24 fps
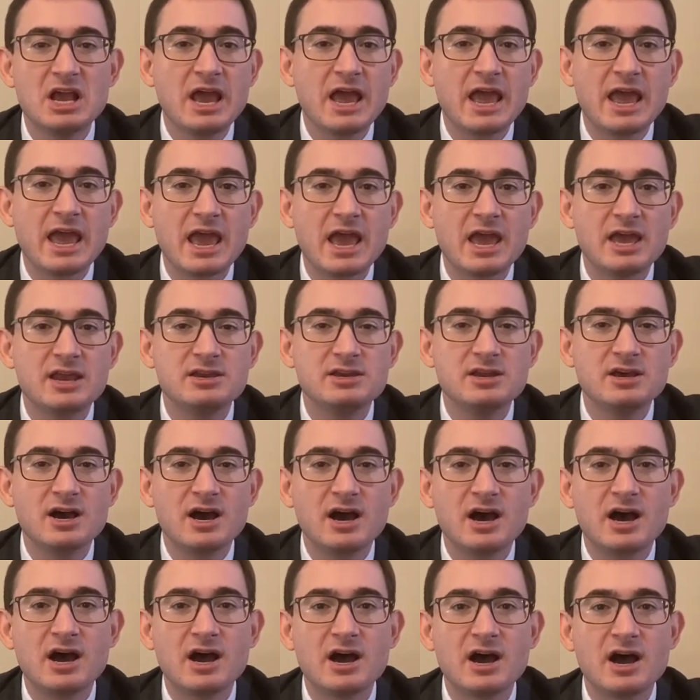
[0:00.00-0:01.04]
And
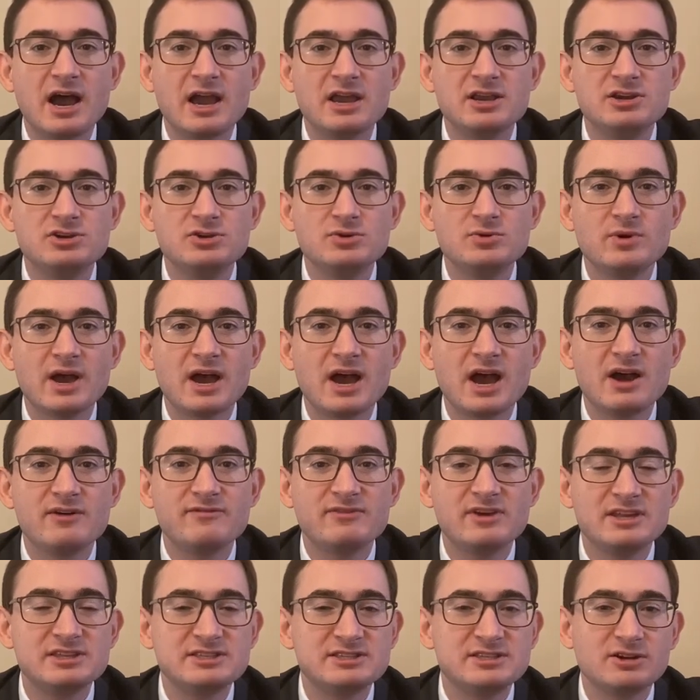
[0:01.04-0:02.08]
I do have
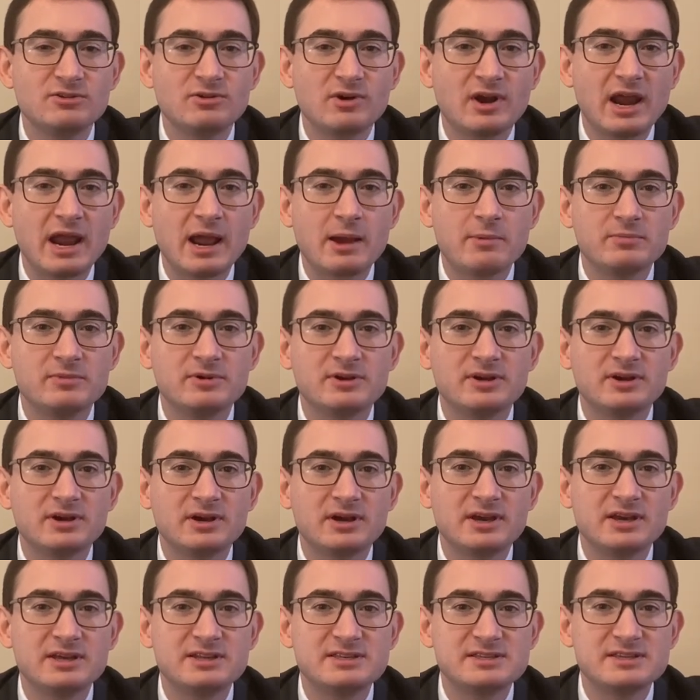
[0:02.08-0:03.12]
Instagram.
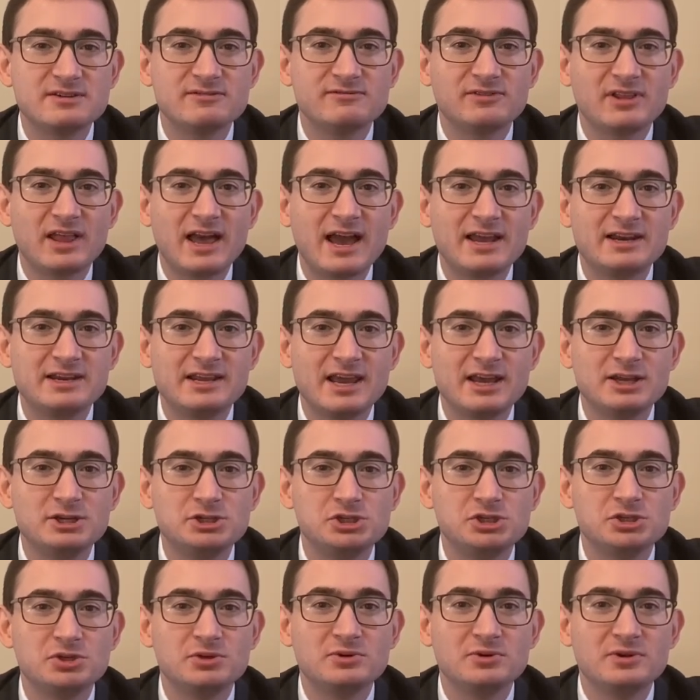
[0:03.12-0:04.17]
It's Vlad
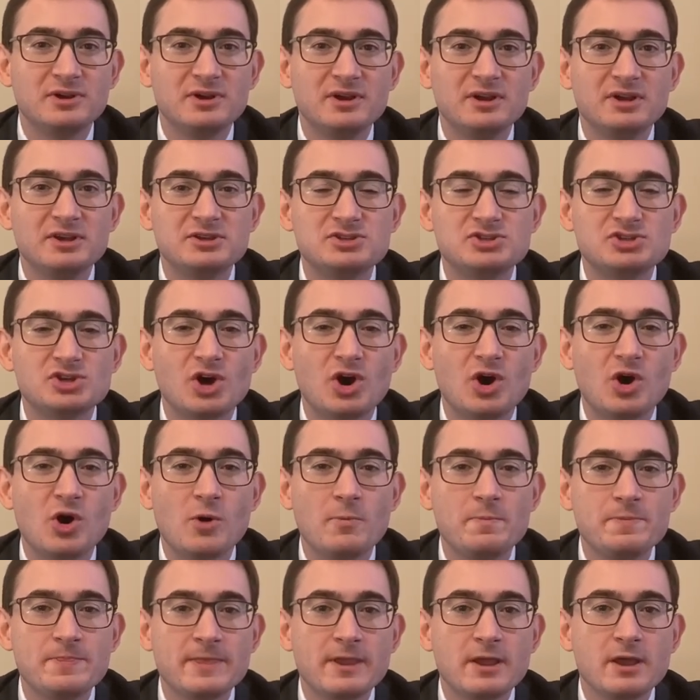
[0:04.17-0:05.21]
Ghenciu.
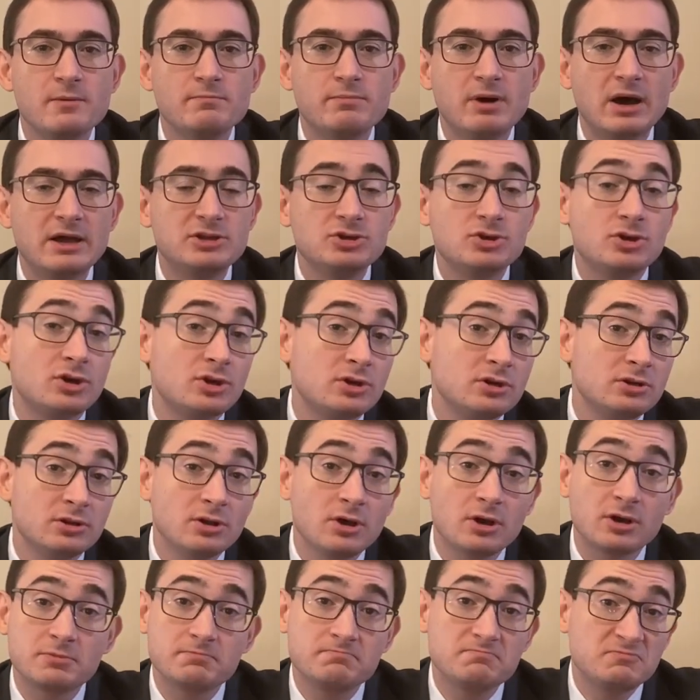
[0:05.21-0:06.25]
So, but you could,
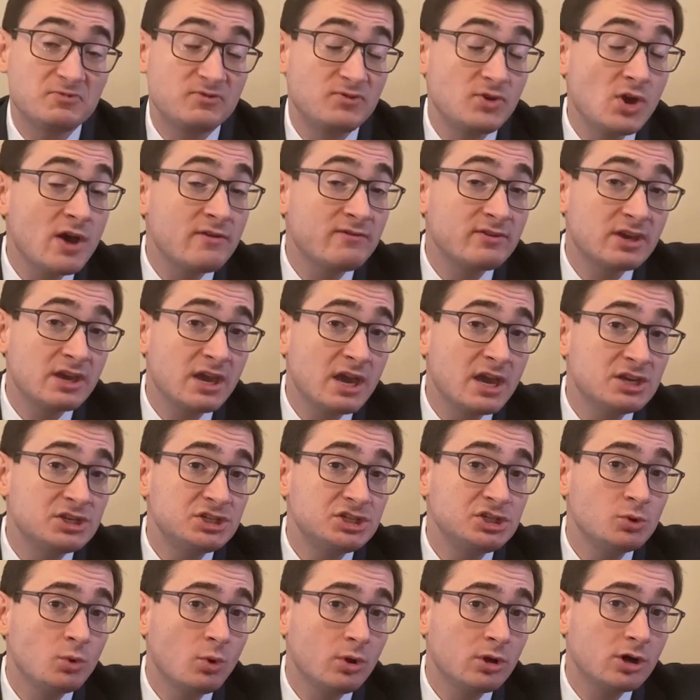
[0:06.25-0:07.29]
look, if you have a case
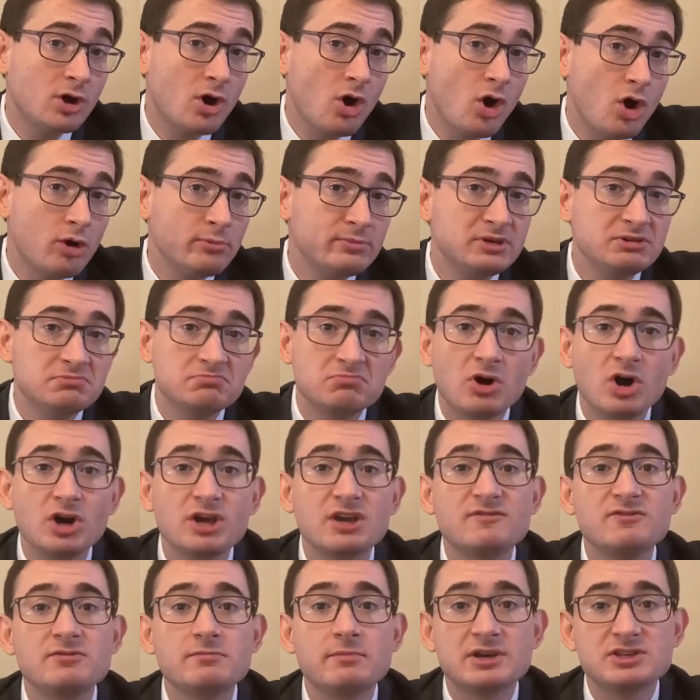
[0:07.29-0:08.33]
you want to call me, I'll
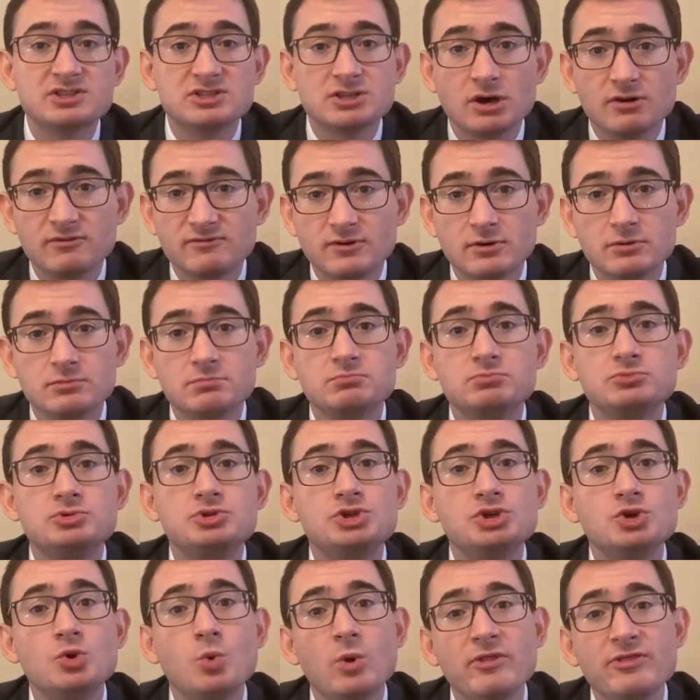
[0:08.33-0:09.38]
give you my cell phone,
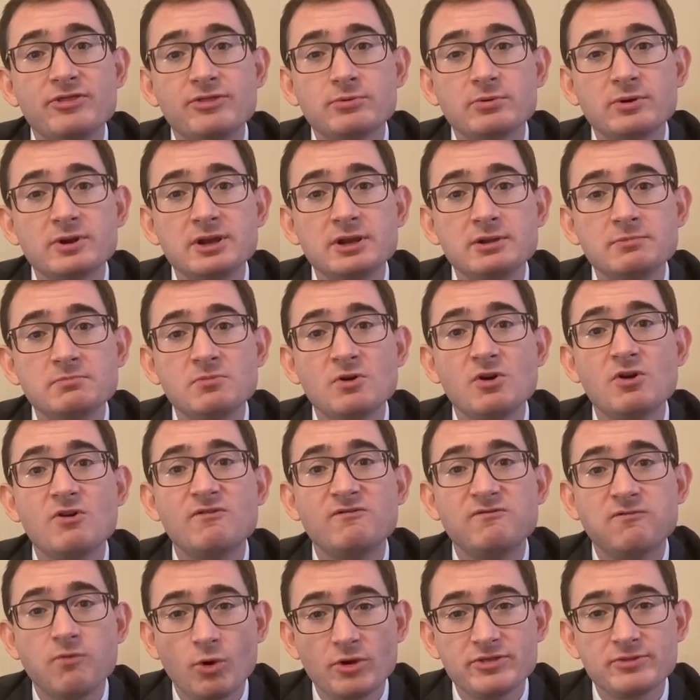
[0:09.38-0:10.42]

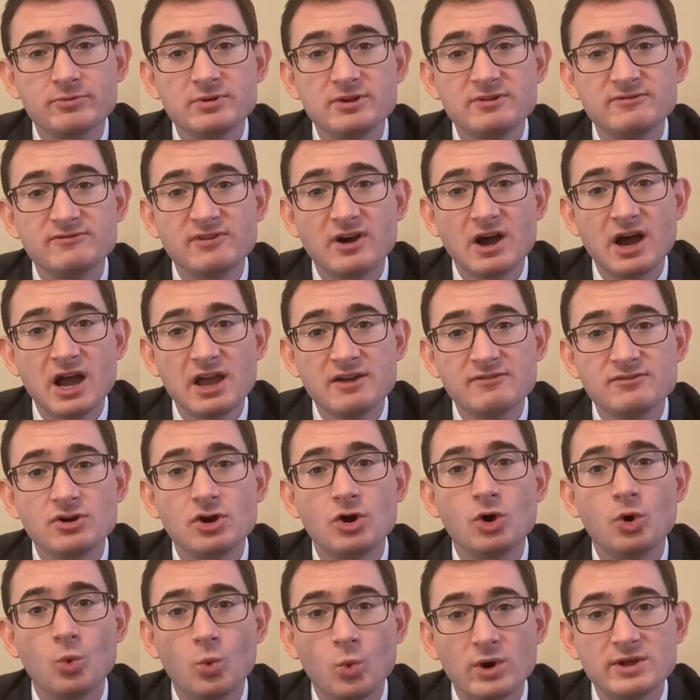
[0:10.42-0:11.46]

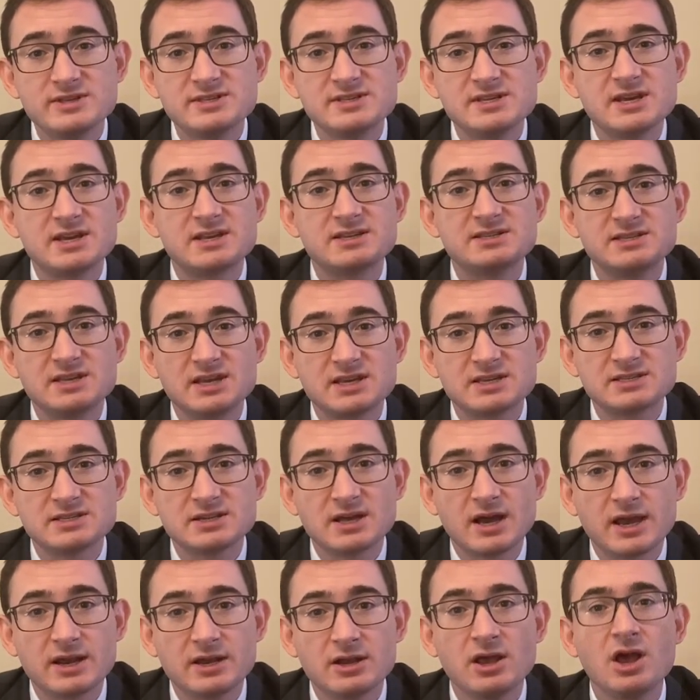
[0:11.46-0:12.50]
213-435-1669.
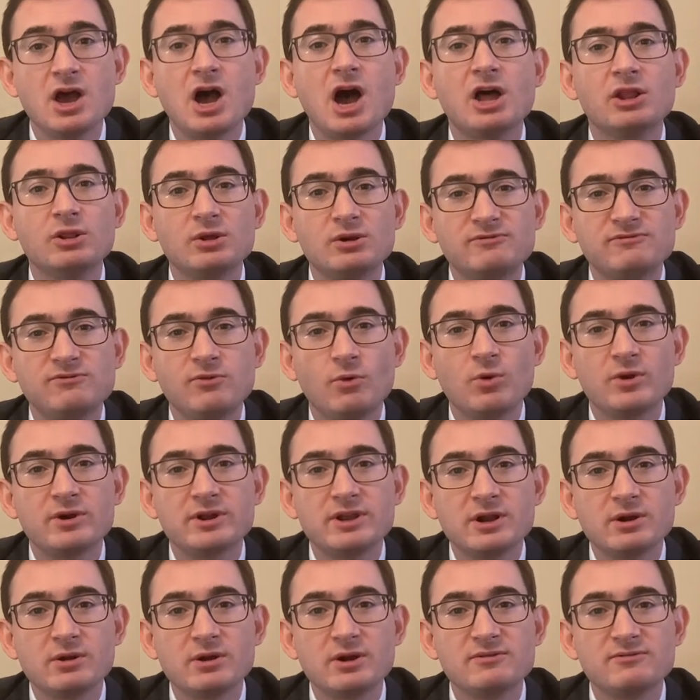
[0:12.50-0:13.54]
I look forward to
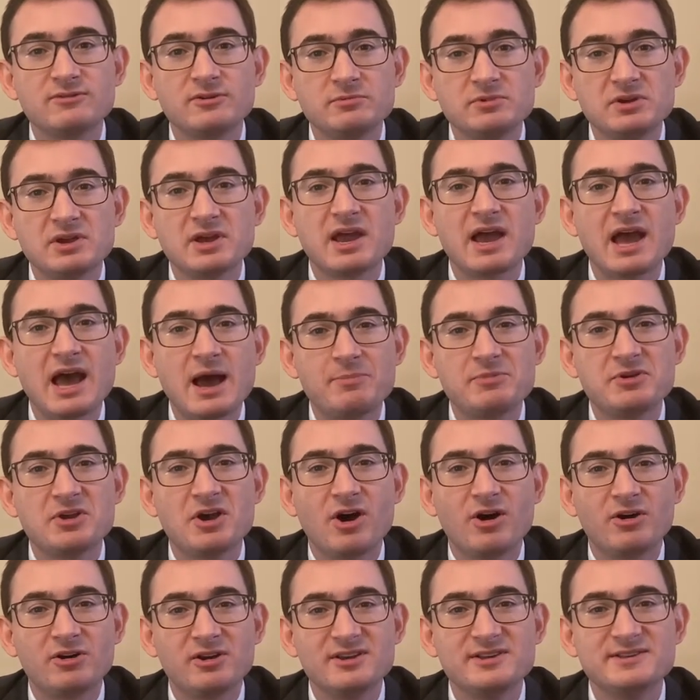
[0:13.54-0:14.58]
hearing from you. Happy
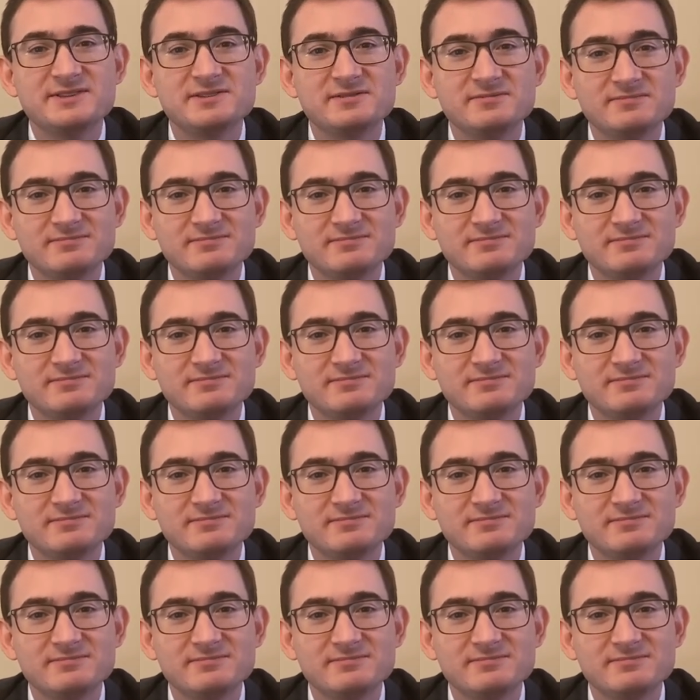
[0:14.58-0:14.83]
holidays.